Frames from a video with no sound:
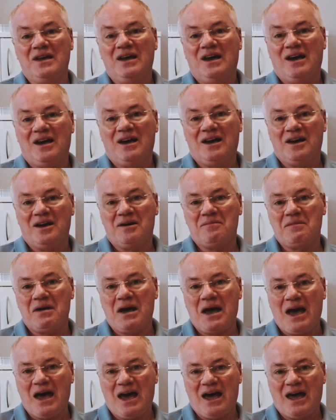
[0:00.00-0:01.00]

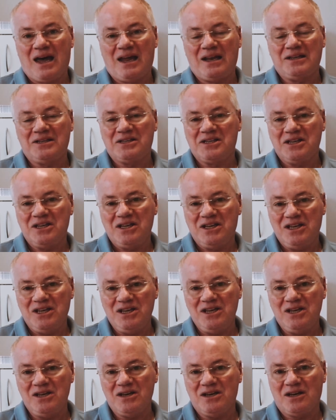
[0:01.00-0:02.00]
and
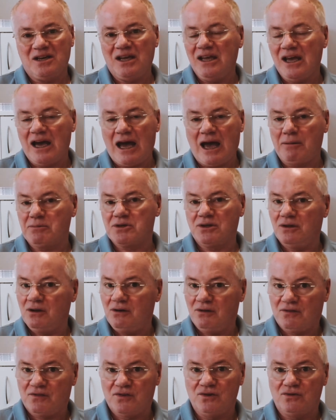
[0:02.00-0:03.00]
he absolutely
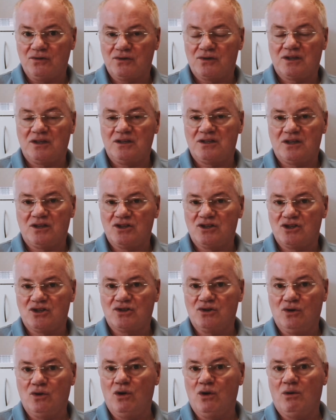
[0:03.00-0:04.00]
refused. And he said,
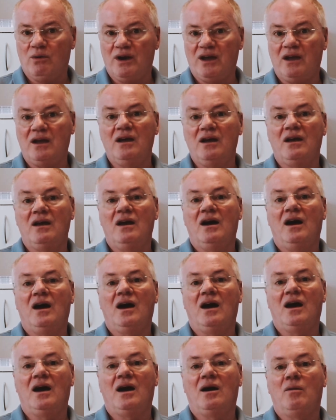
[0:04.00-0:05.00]
just go away.
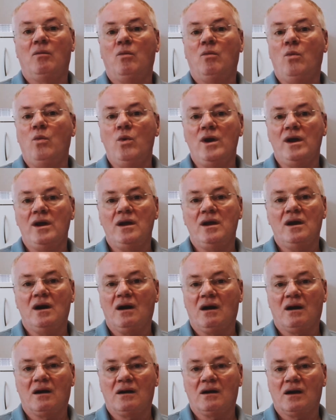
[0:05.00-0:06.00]

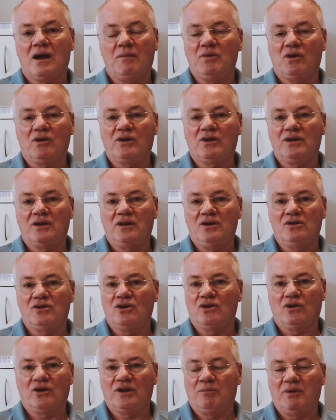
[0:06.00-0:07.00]
You're not going
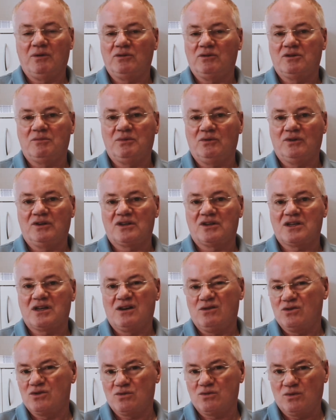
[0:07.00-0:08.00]
to be able to build this
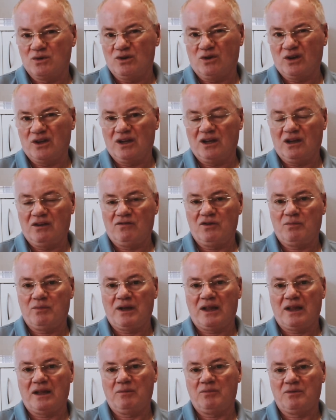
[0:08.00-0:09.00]
house. We're not going to give you
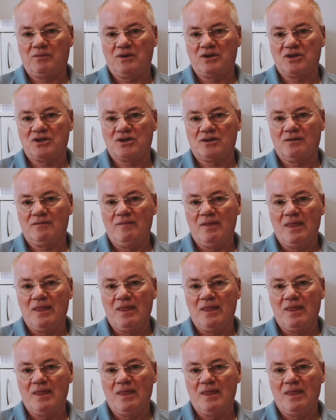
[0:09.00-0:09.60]
planning permission.